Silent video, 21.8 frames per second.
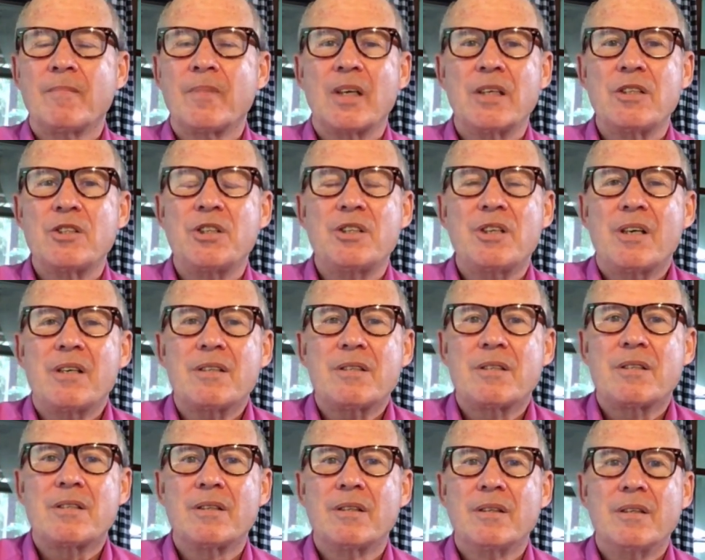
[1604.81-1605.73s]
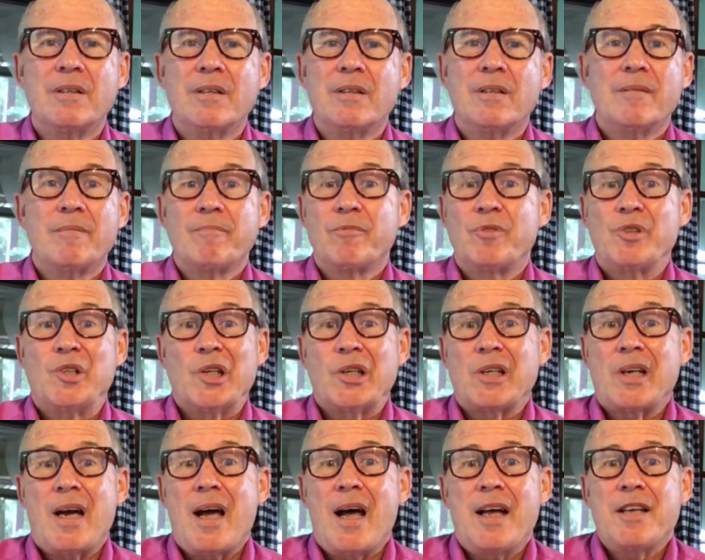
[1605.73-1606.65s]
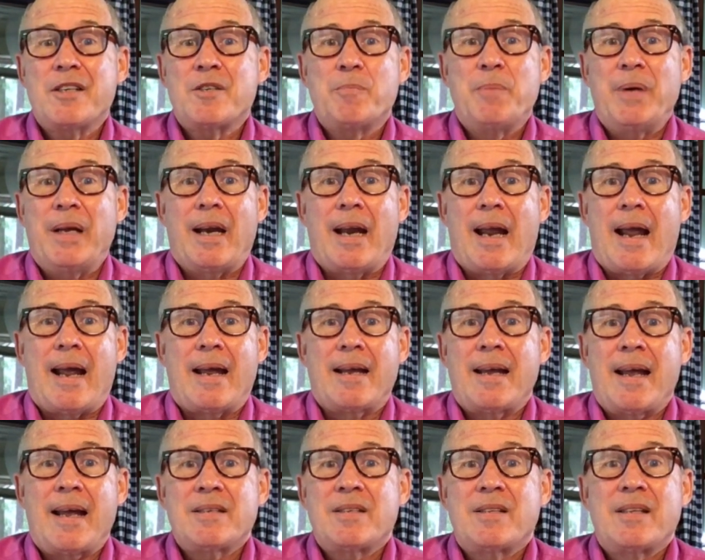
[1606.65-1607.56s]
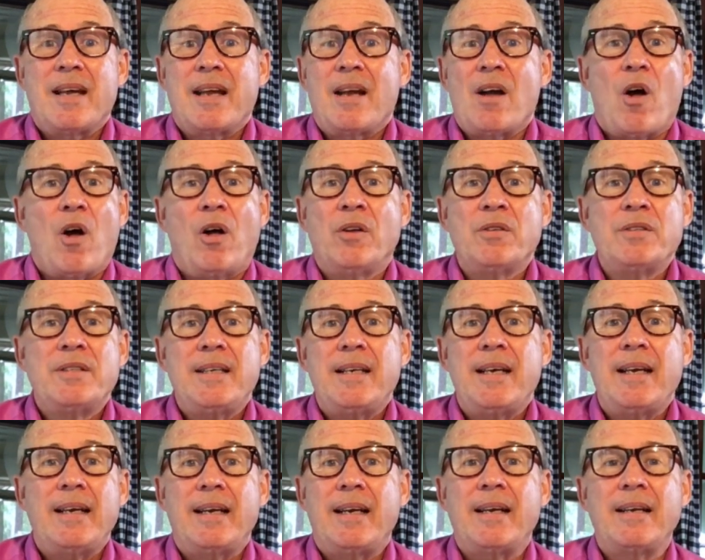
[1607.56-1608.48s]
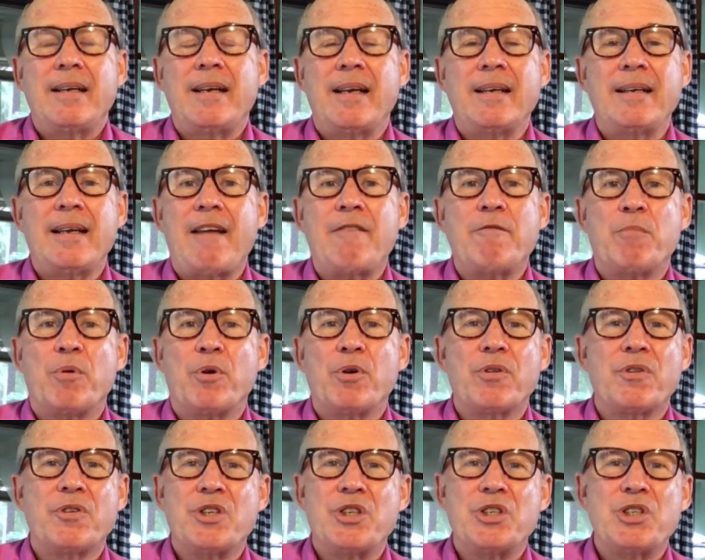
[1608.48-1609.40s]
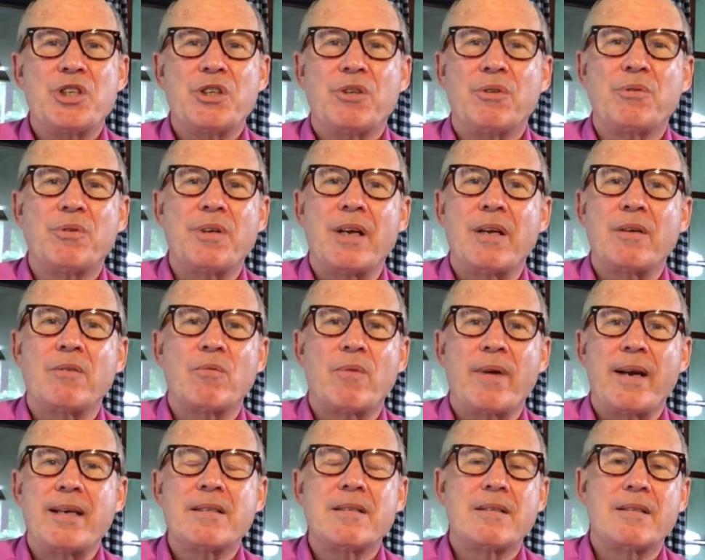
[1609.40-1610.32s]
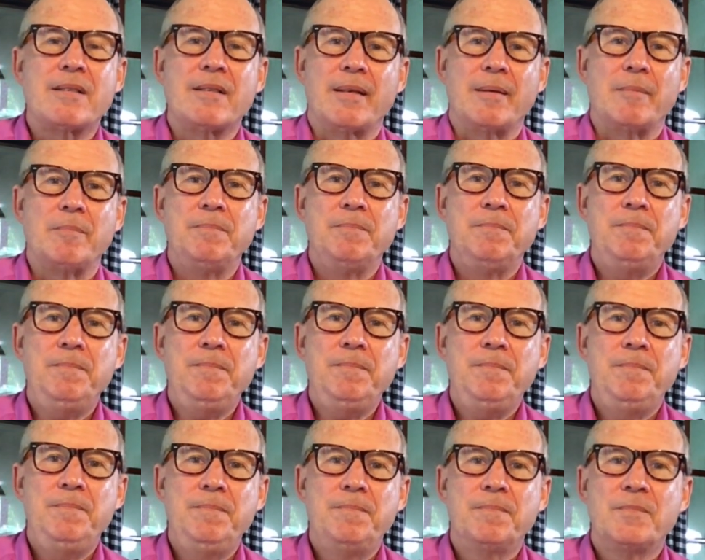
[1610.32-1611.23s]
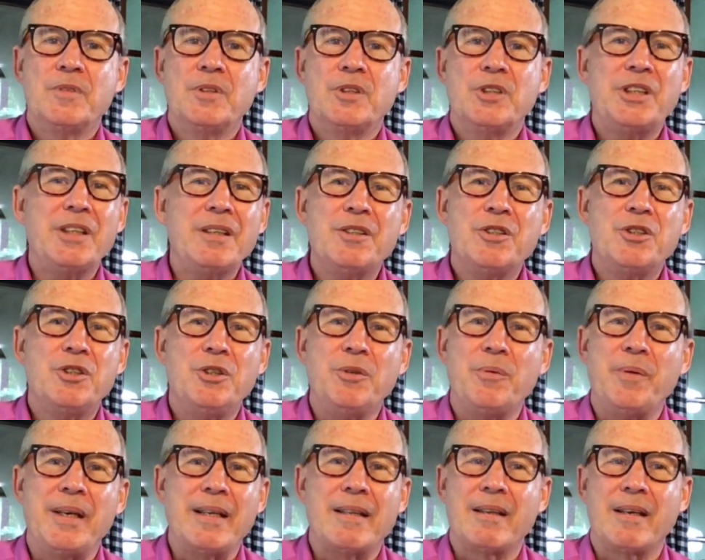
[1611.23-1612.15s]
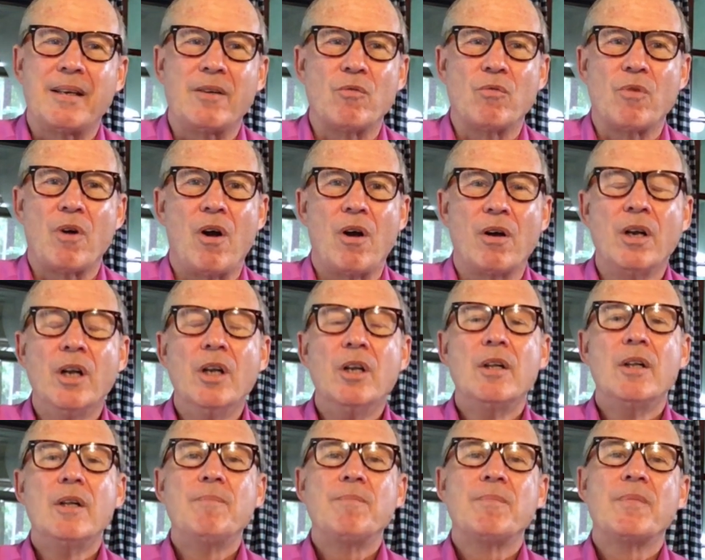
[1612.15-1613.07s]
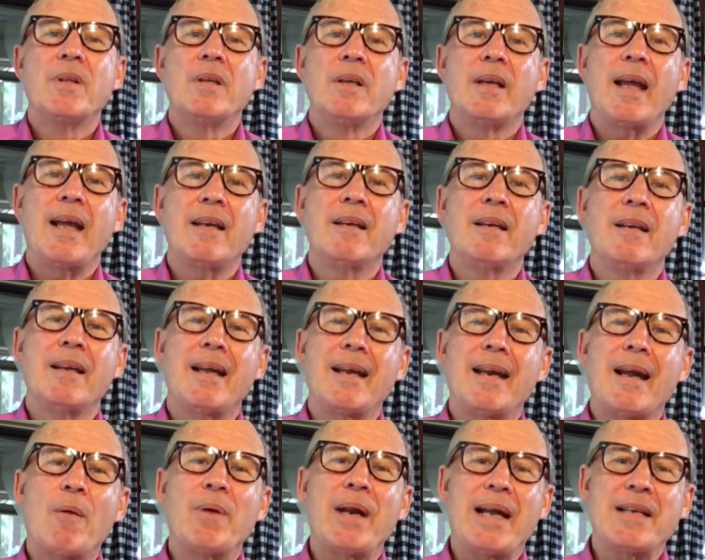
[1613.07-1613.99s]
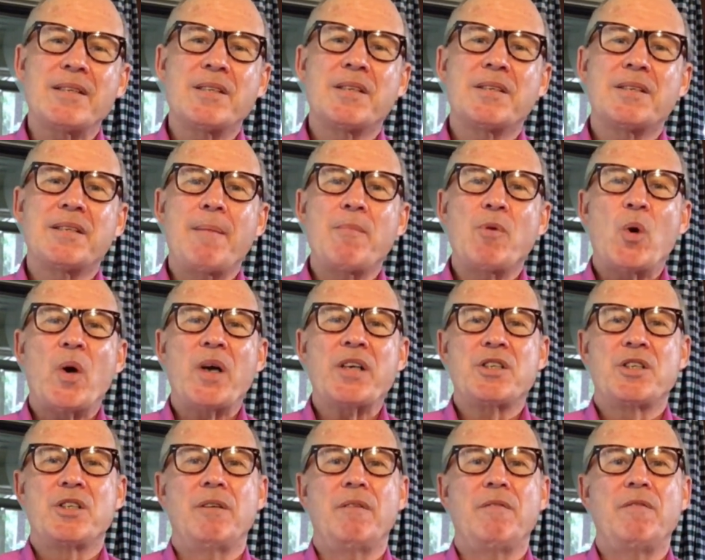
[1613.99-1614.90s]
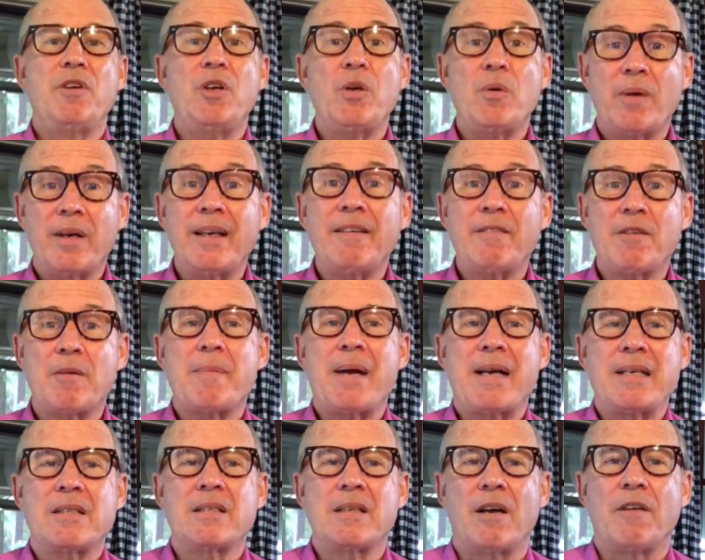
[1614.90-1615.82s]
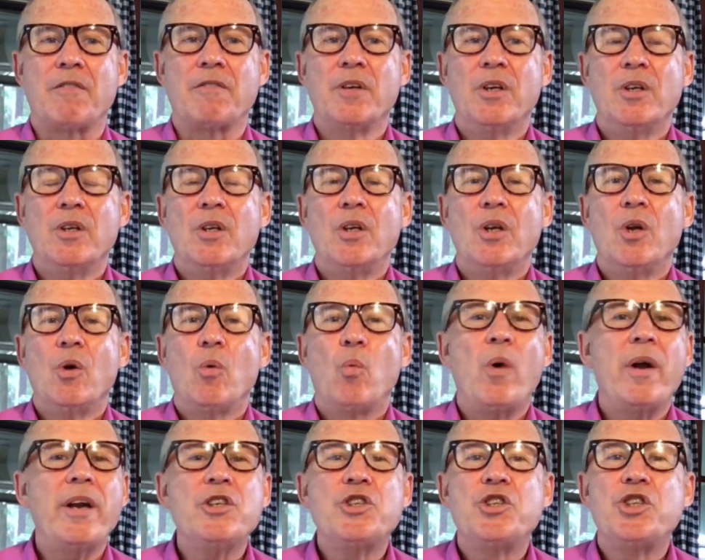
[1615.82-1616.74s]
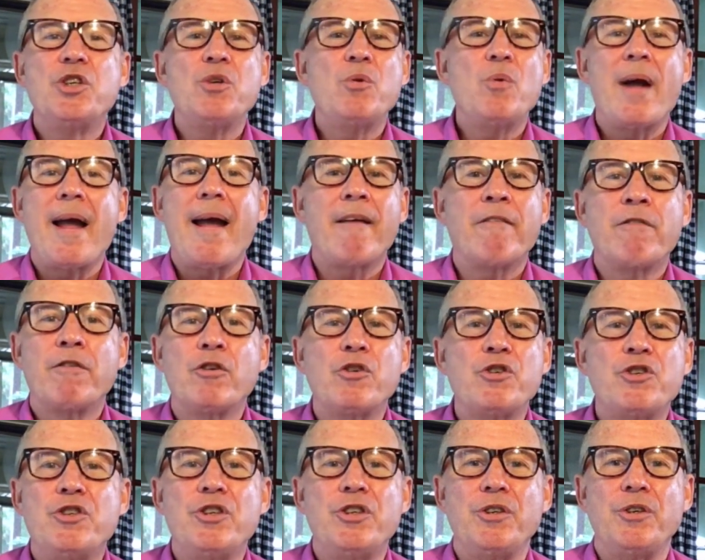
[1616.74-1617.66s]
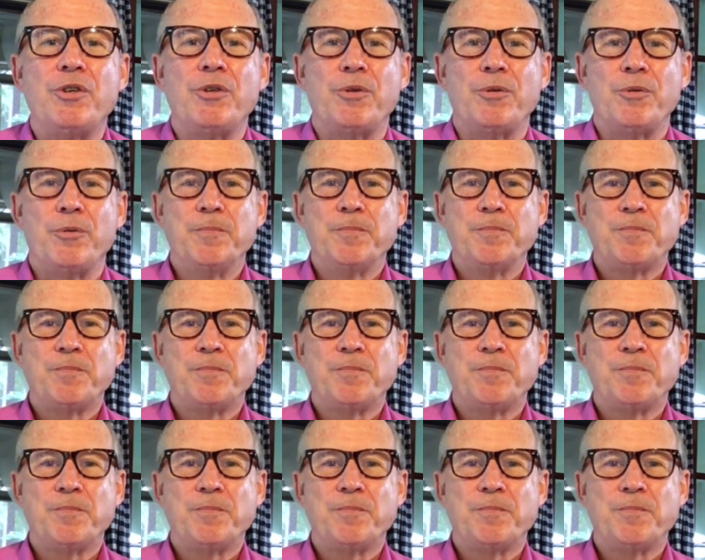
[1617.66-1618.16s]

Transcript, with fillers: She just took a husband, as they all did, and, and gave birth to children and raised them. Mm. She didn't do anything wrong. And, and I would ask the same question of you and even myself What did you ever do